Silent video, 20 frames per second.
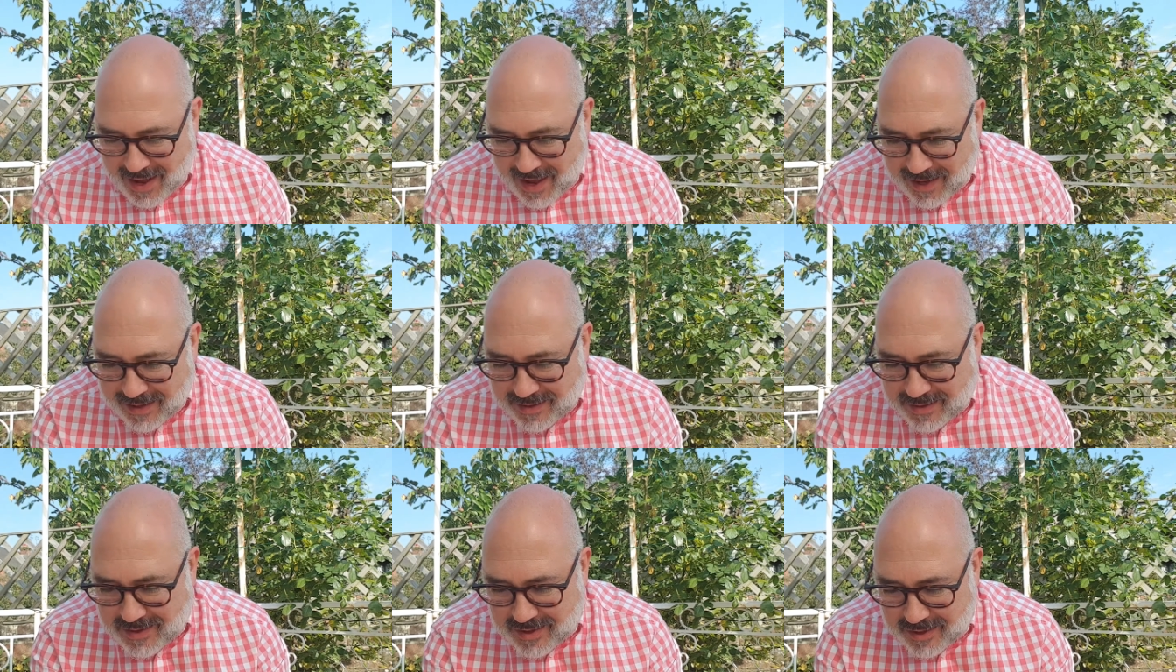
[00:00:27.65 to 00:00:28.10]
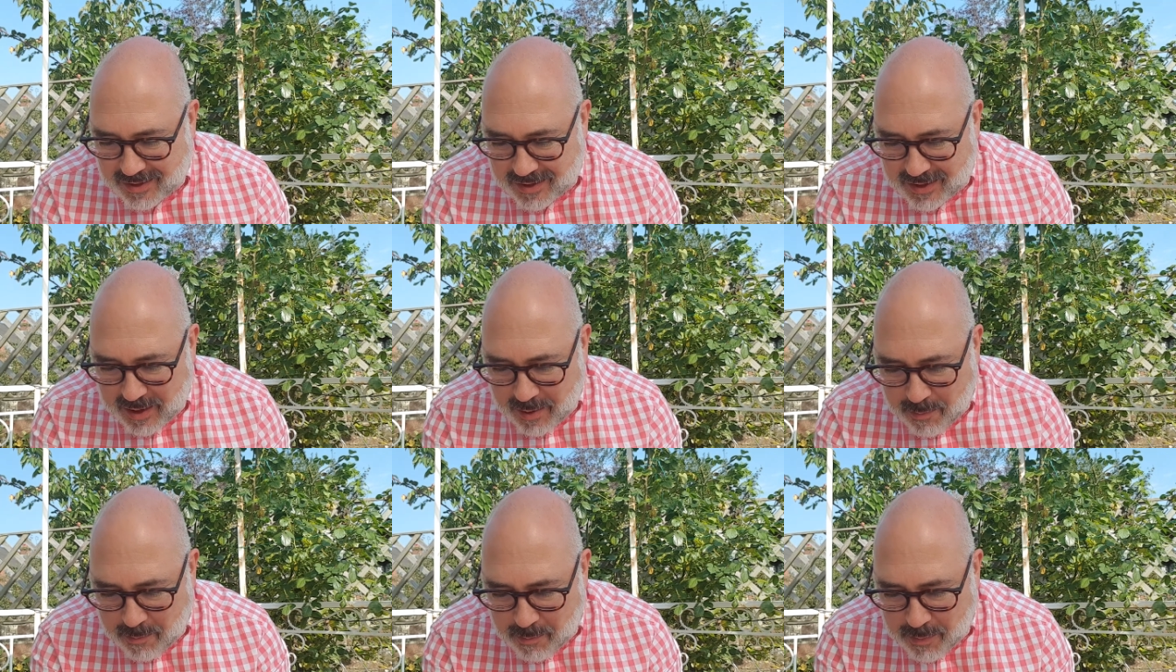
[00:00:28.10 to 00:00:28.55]
until
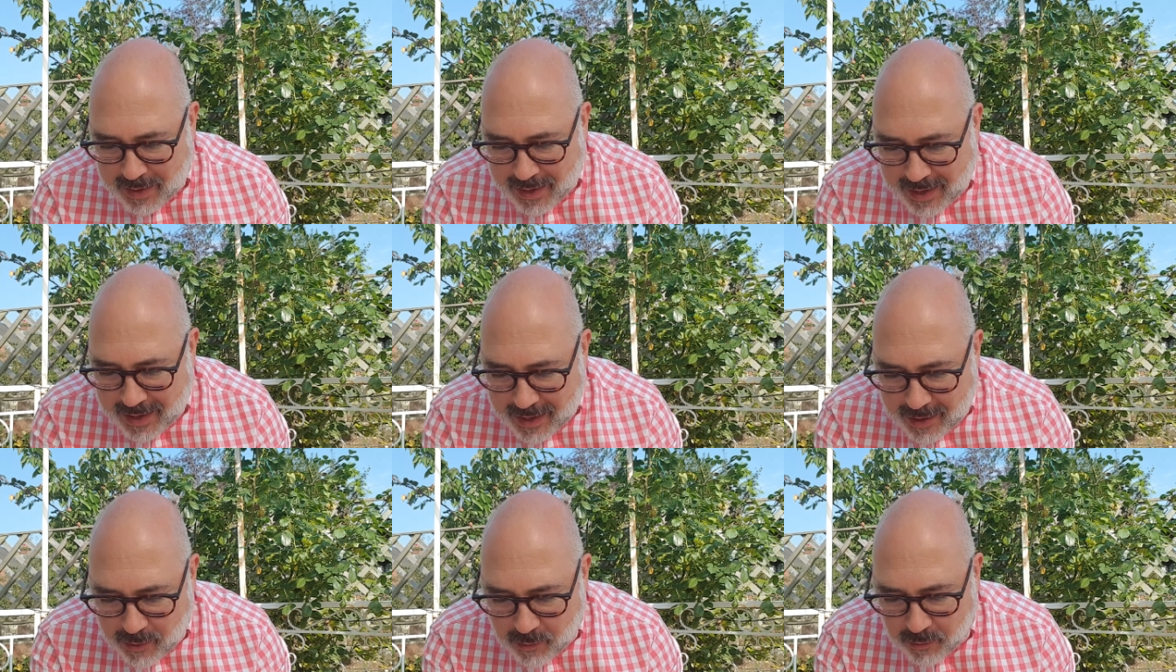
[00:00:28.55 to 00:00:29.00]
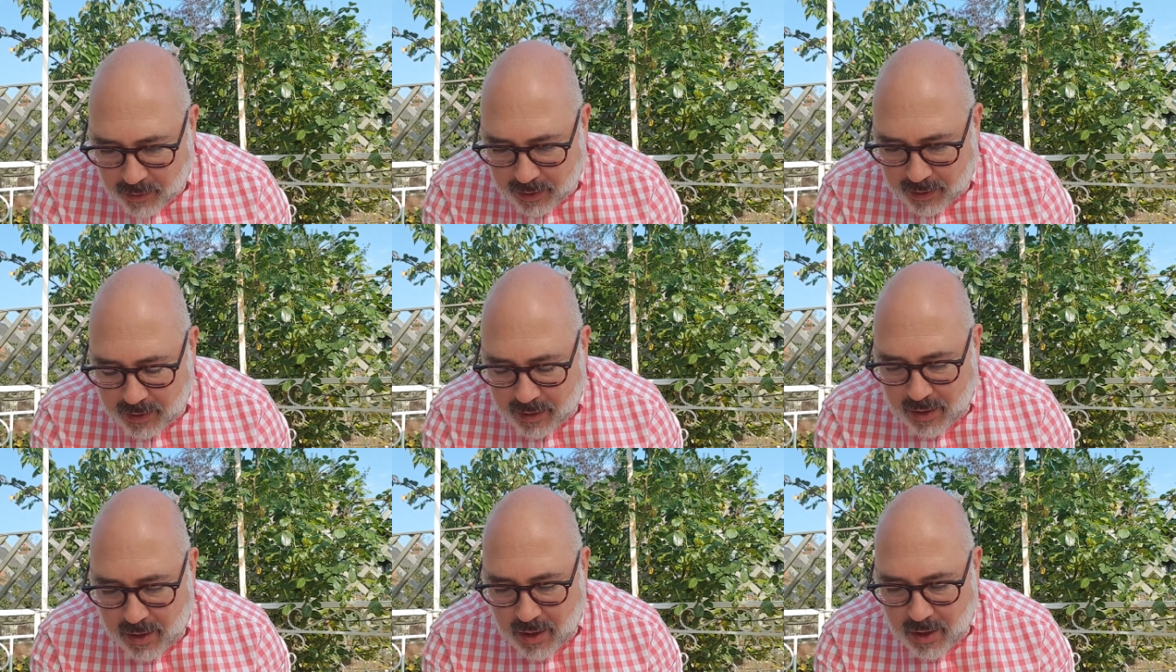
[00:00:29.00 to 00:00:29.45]
the
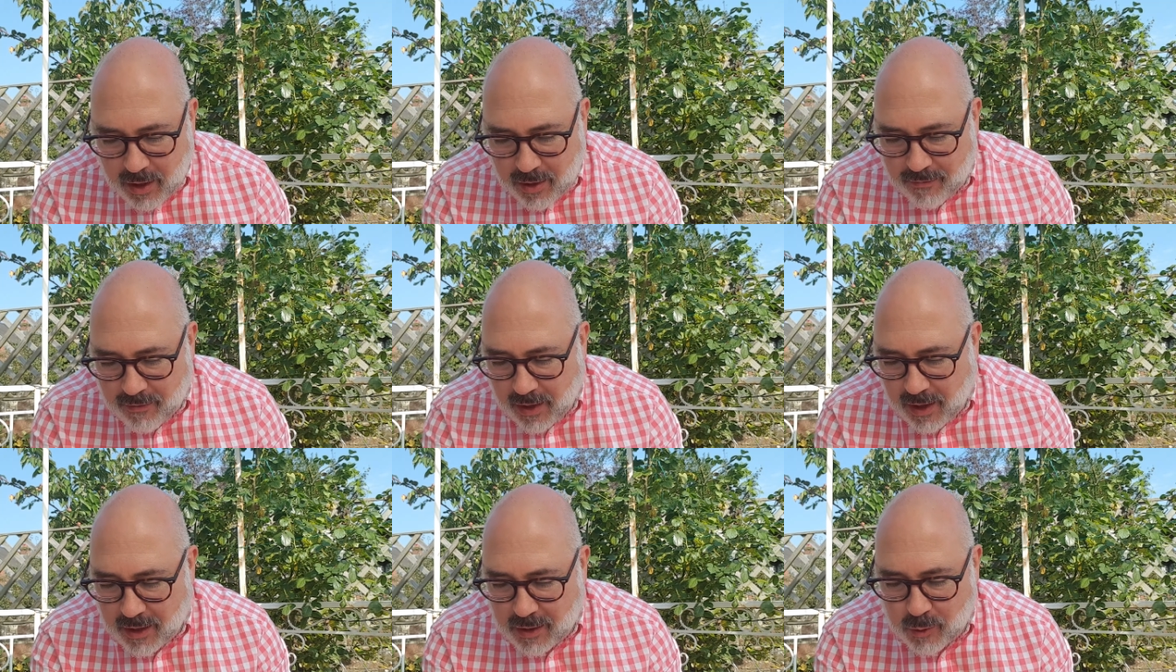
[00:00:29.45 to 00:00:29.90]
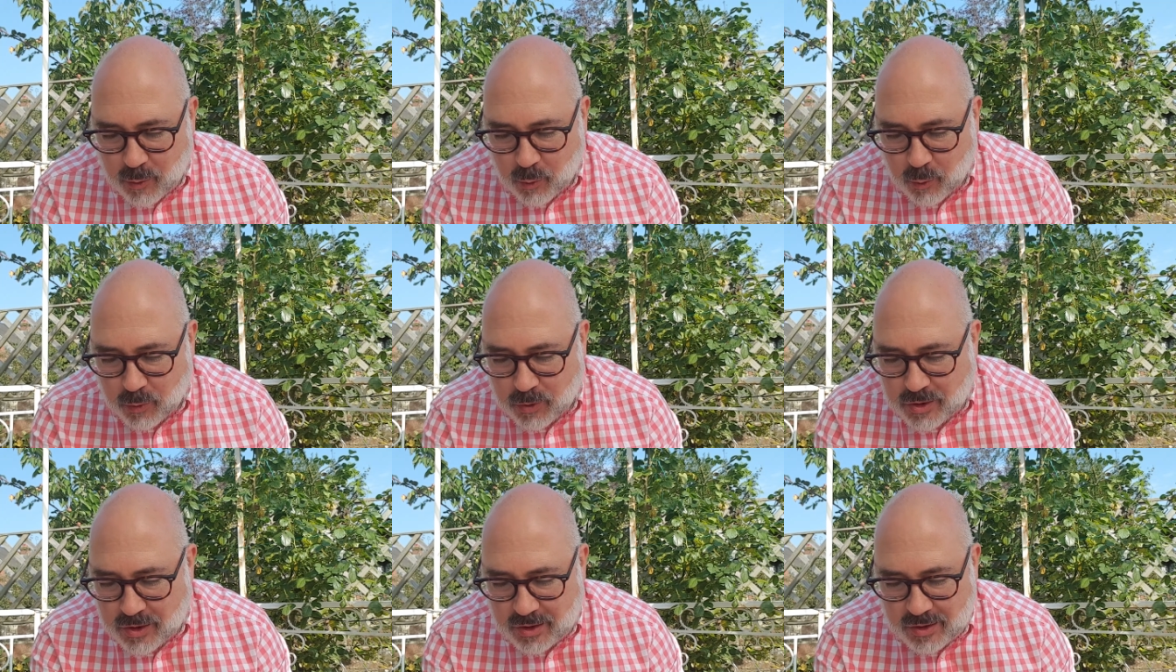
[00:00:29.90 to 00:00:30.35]
appearing of our
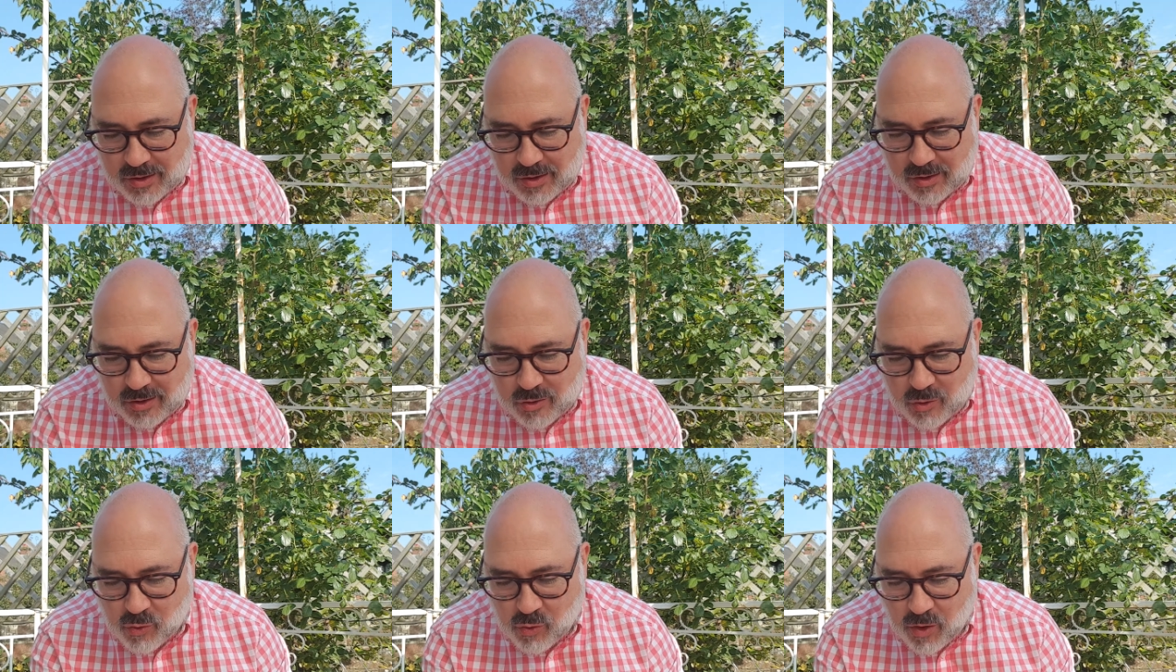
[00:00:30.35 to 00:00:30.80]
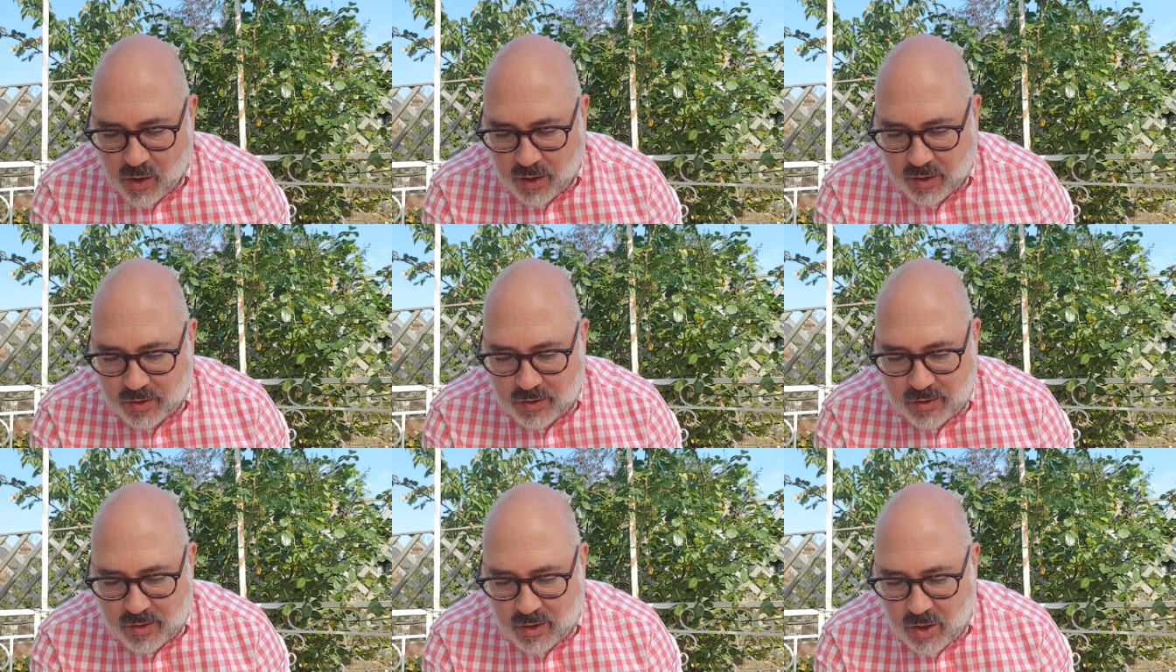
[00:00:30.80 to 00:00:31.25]
Lord Jesus
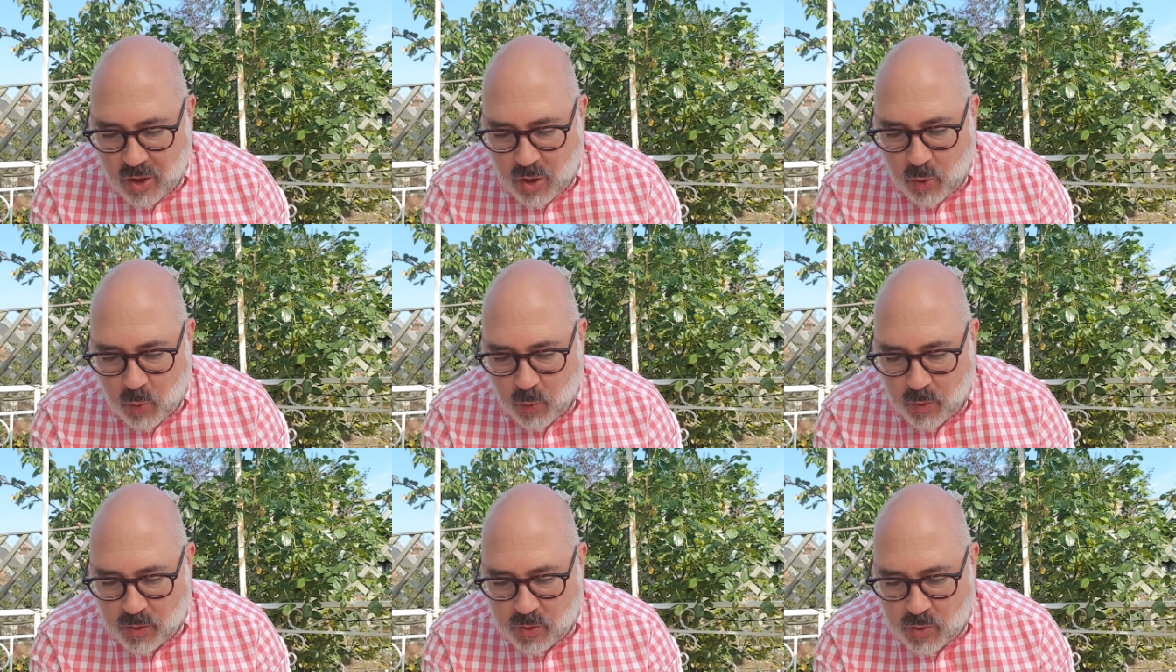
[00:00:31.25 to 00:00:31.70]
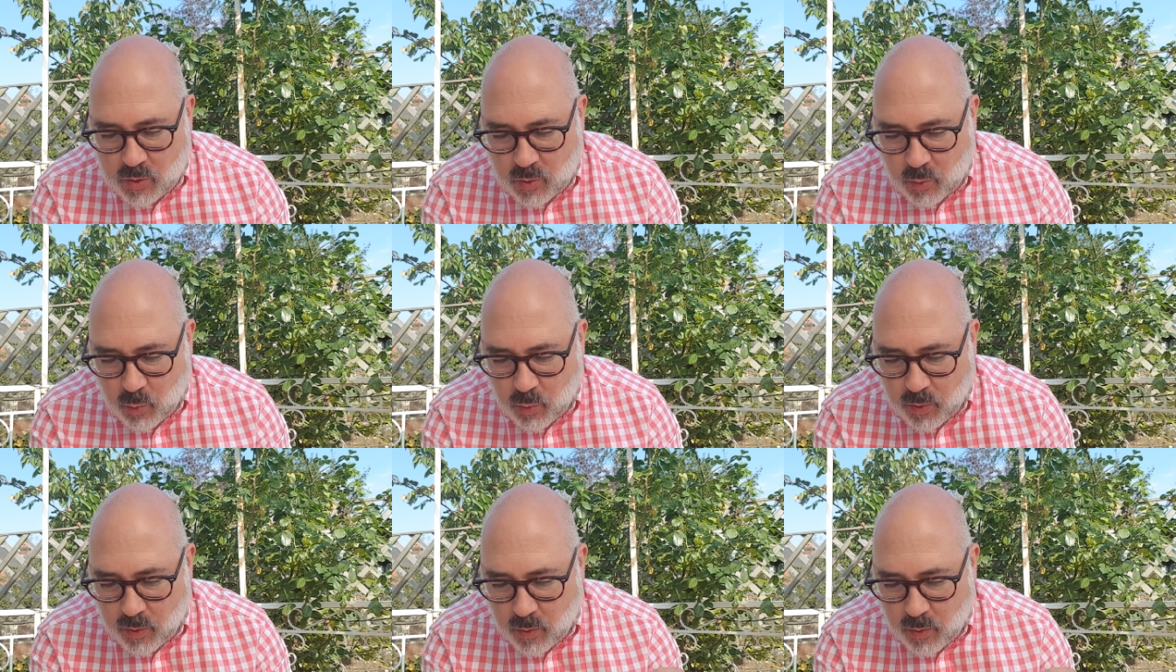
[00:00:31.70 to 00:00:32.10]
Christ, which,